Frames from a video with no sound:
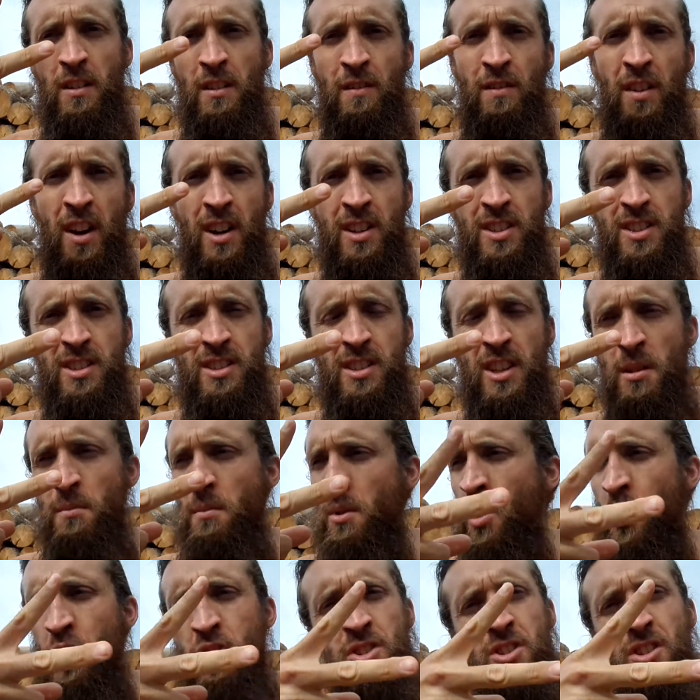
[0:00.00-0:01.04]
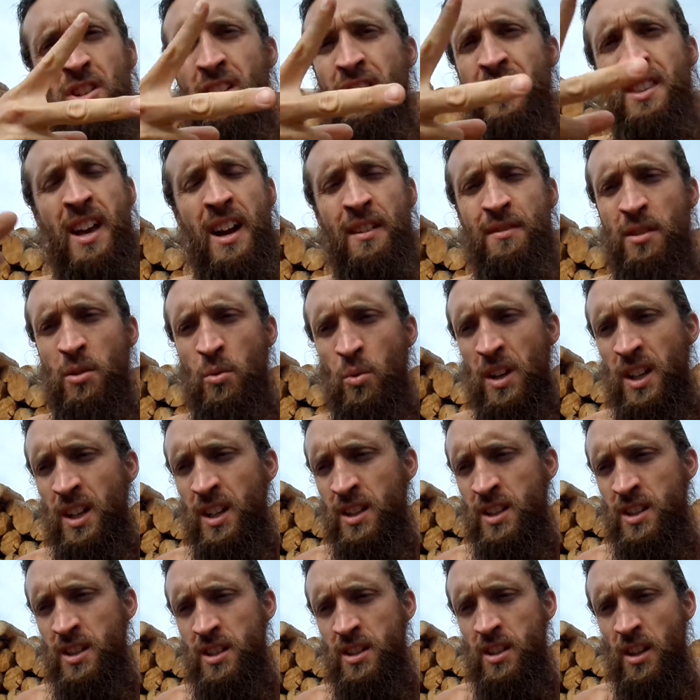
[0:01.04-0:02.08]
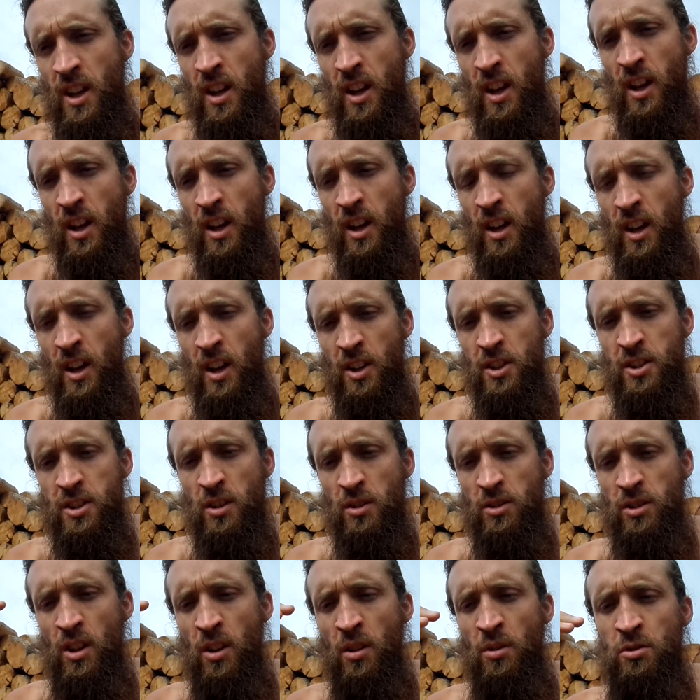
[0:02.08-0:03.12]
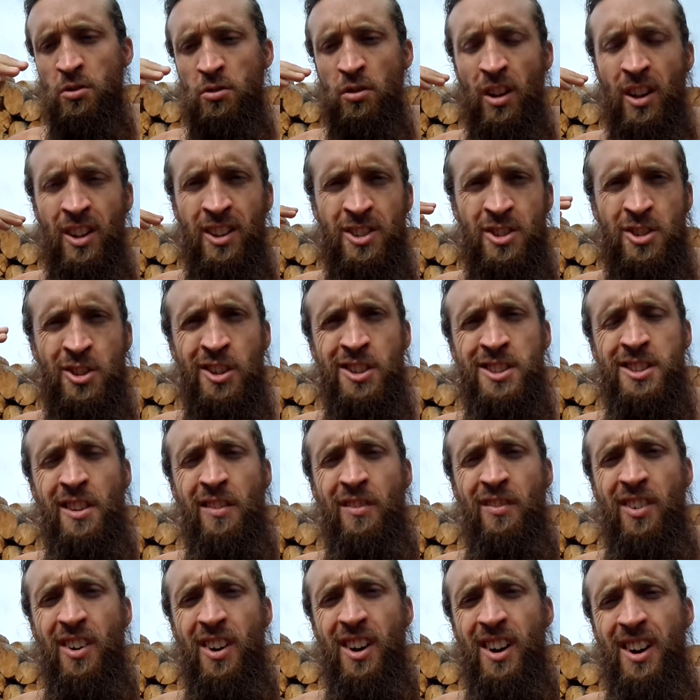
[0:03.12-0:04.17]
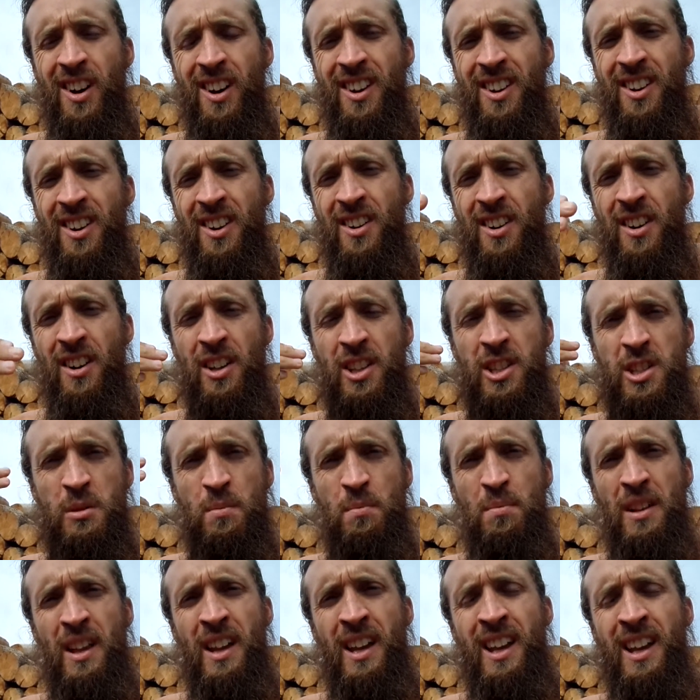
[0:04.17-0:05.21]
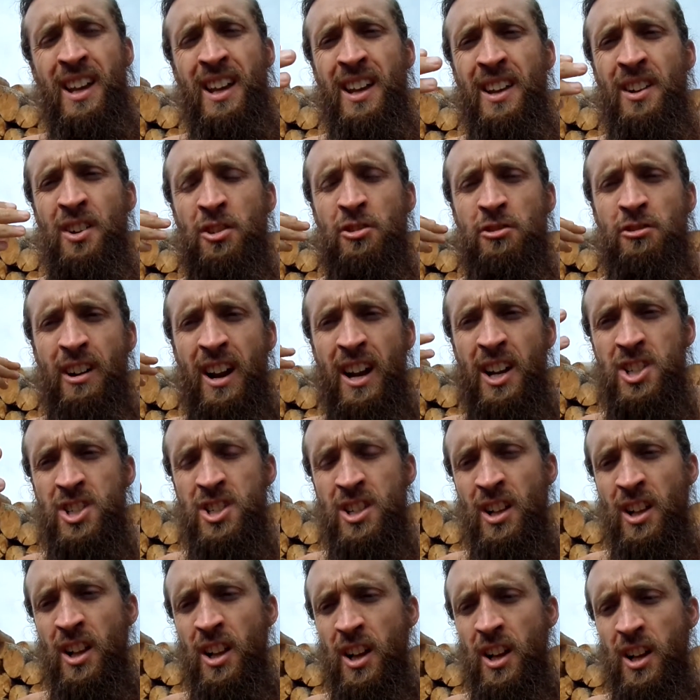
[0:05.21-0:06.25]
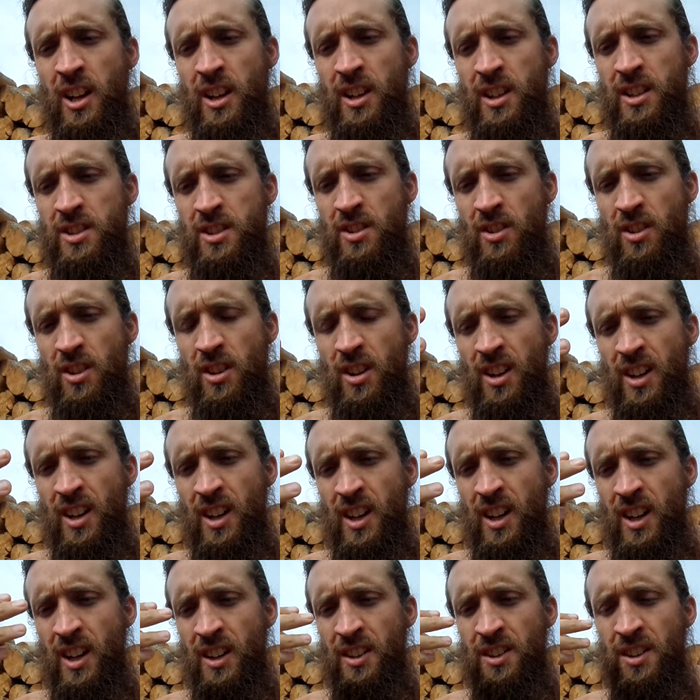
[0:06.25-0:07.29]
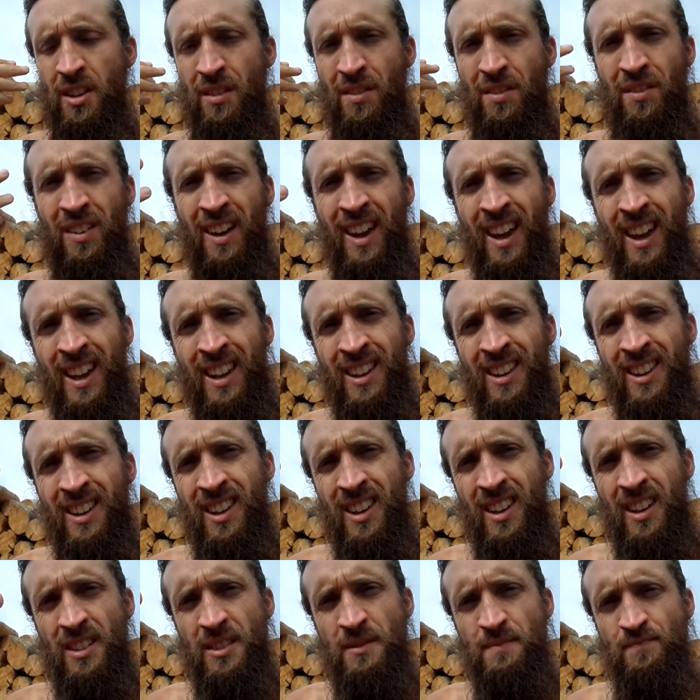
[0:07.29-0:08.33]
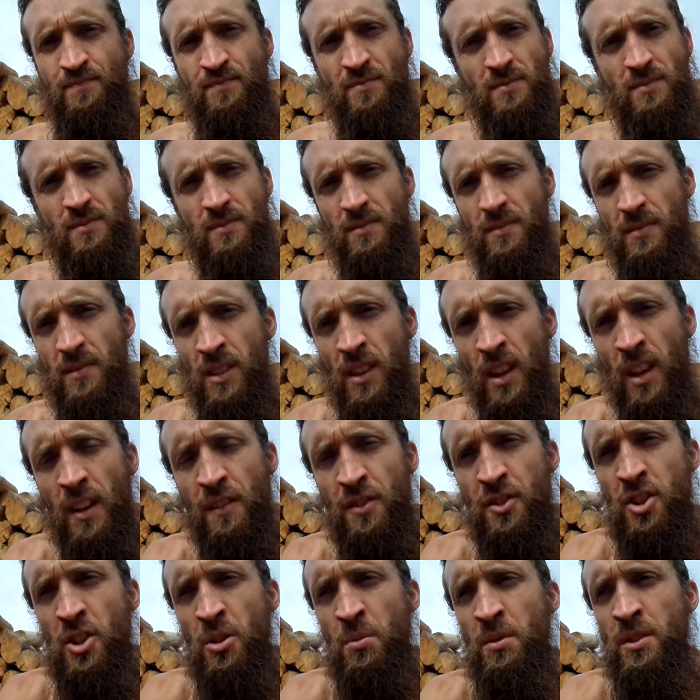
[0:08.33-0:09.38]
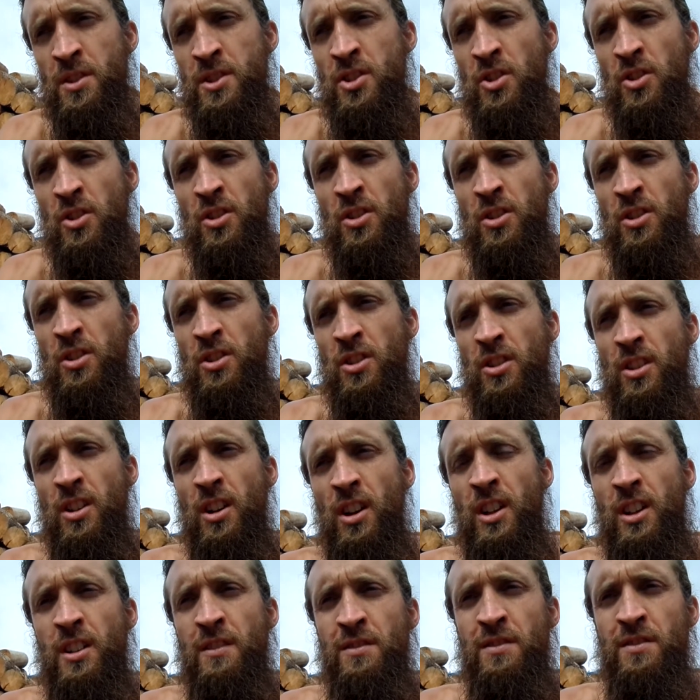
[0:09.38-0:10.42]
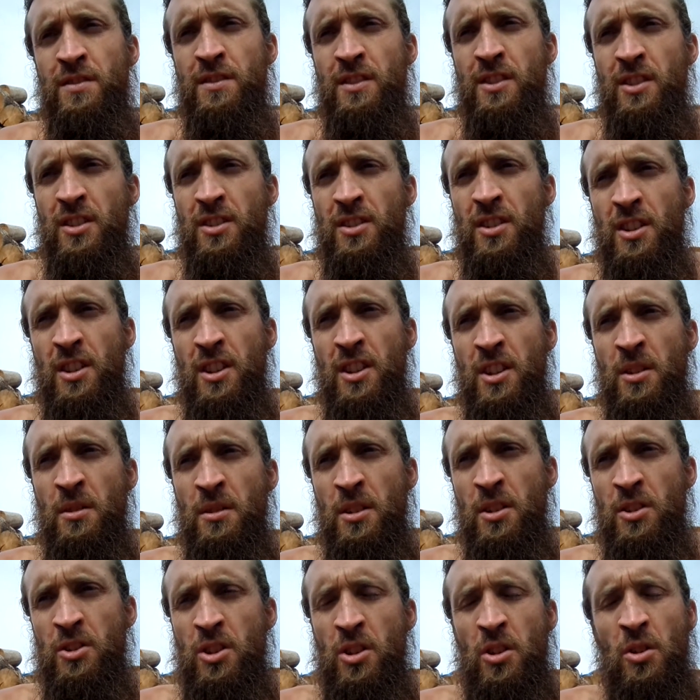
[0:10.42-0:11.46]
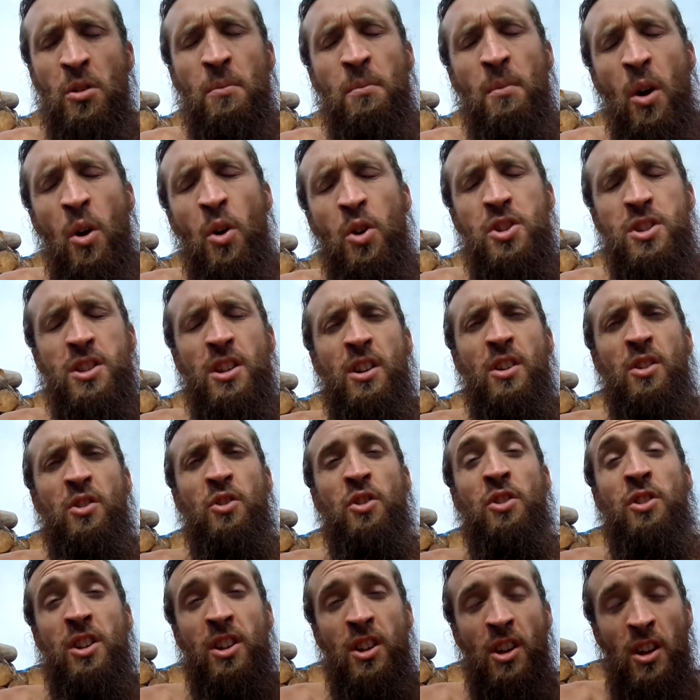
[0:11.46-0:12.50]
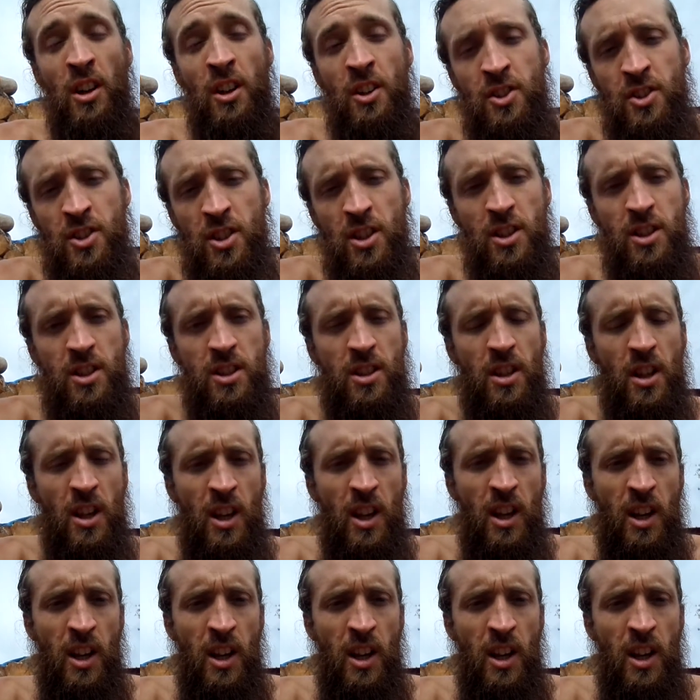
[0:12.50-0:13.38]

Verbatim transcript: versus the emotional. It never wins. So don't try and justify or explain or rationalize or defend. If someone's kind of too emotional or unconscious,